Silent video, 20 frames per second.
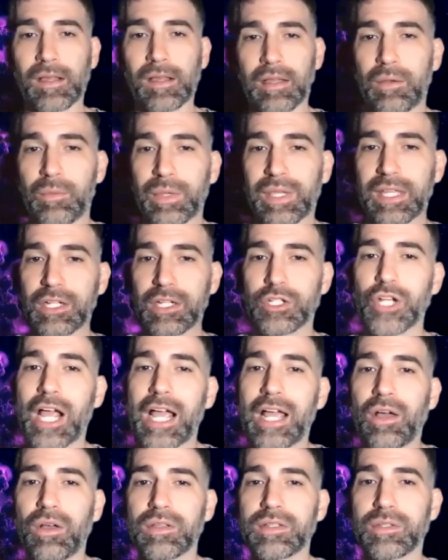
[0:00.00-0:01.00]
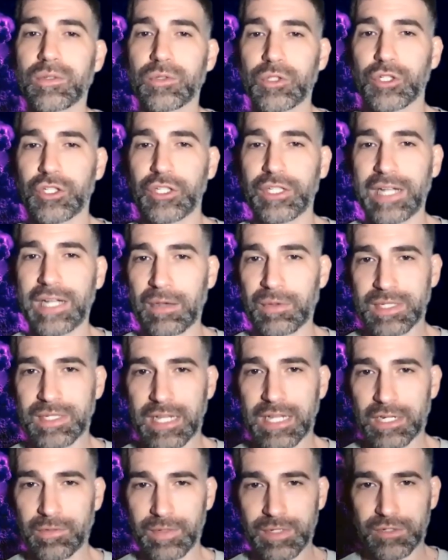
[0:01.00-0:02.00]
We can try also to do it
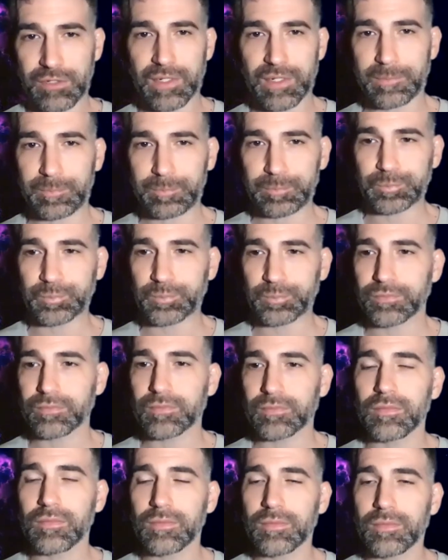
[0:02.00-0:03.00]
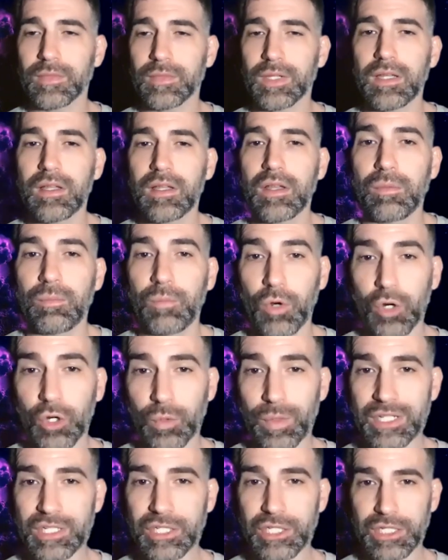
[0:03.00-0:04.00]
outside of Israel. More
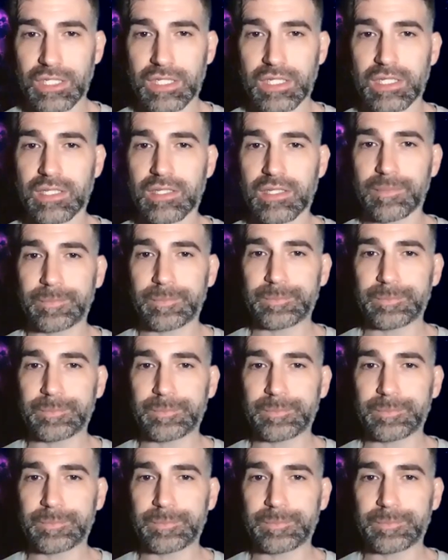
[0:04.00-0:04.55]
questions?